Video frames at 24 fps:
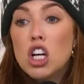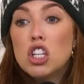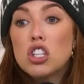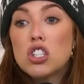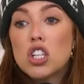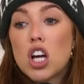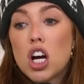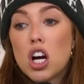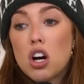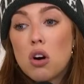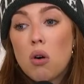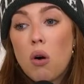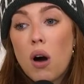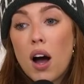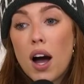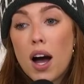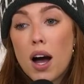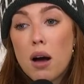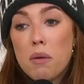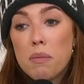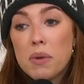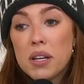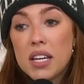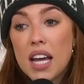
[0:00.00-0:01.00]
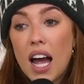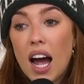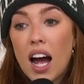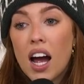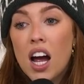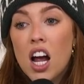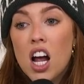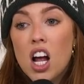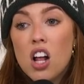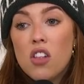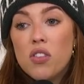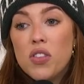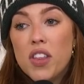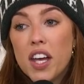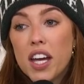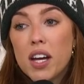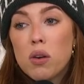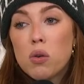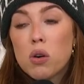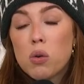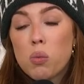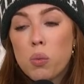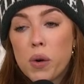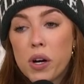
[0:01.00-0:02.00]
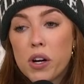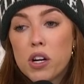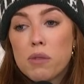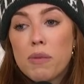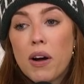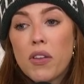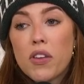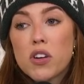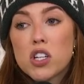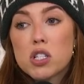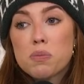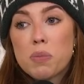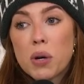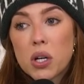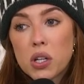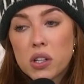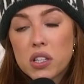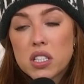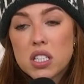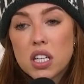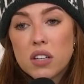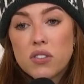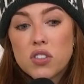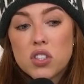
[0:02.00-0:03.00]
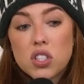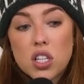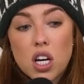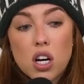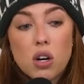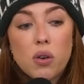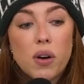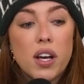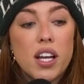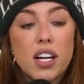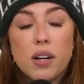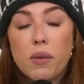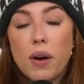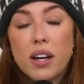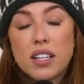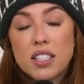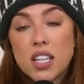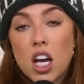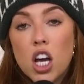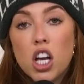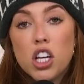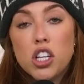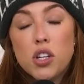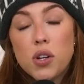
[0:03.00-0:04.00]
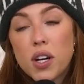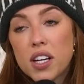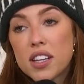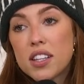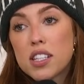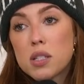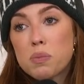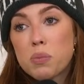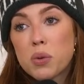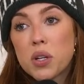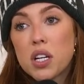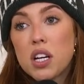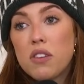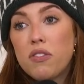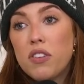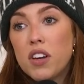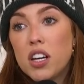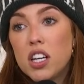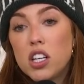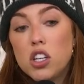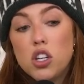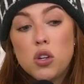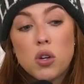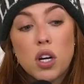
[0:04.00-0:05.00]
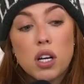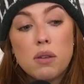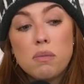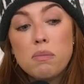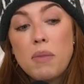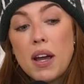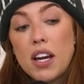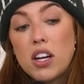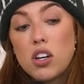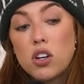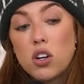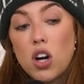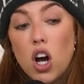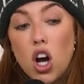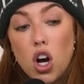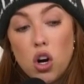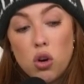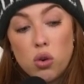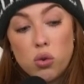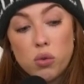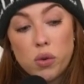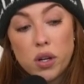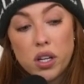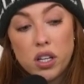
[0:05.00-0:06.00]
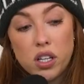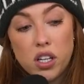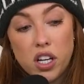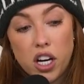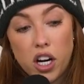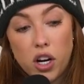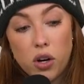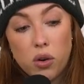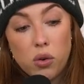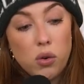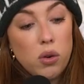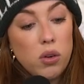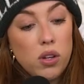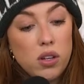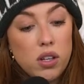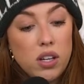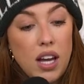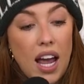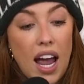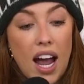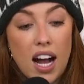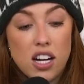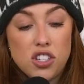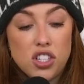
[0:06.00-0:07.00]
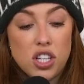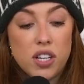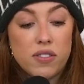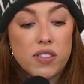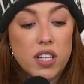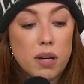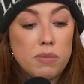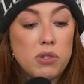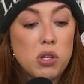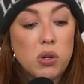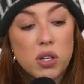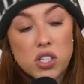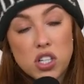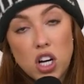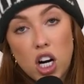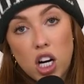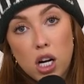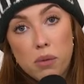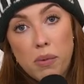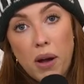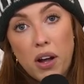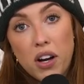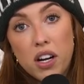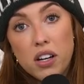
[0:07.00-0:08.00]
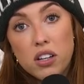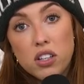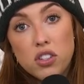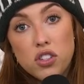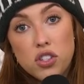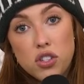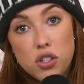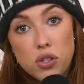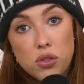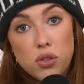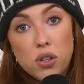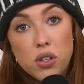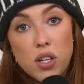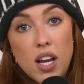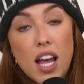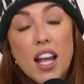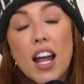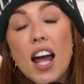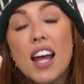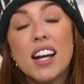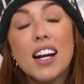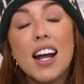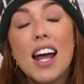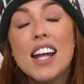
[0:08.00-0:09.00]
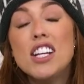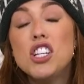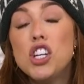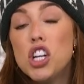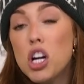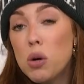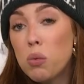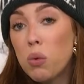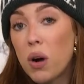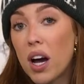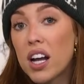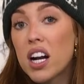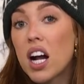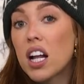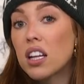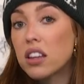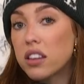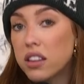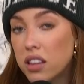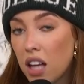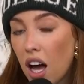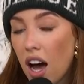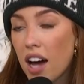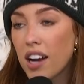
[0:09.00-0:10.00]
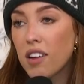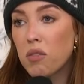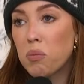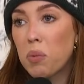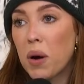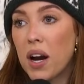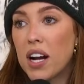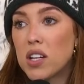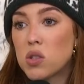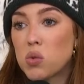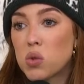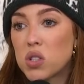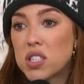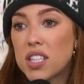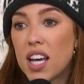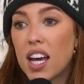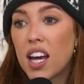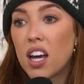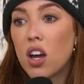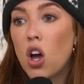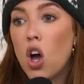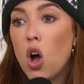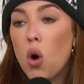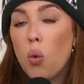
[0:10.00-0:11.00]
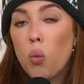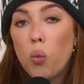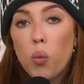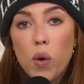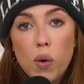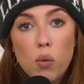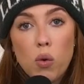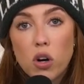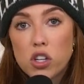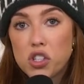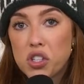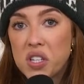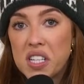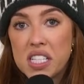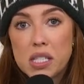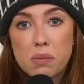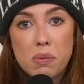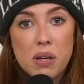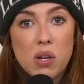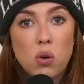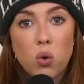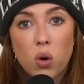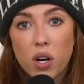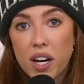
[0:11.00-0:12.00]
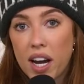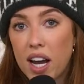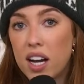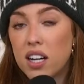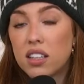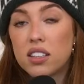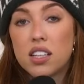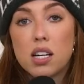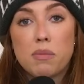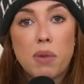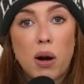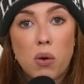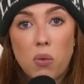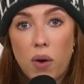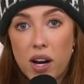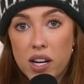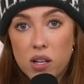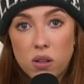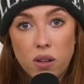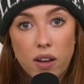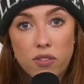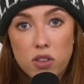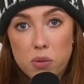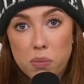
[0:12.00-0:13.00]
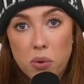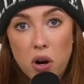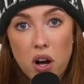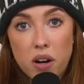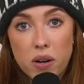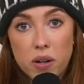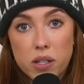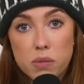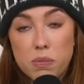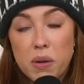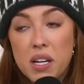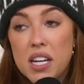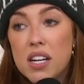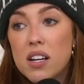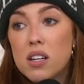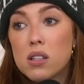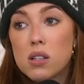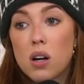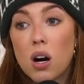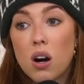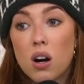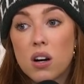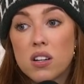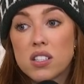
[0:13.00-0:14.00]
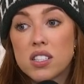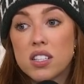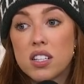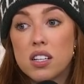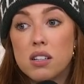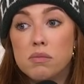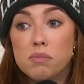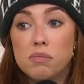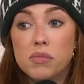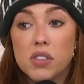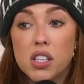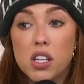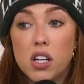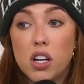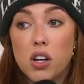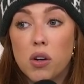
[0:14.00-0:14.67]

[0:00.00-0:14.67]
So yeah, they were weird about their superlatives. So anyways, you get this brief. You can make your own, adjectives up. You can talk about it to, and you know what? A lot of brands will say, we want you to speak organically about why you love the product, but here are some,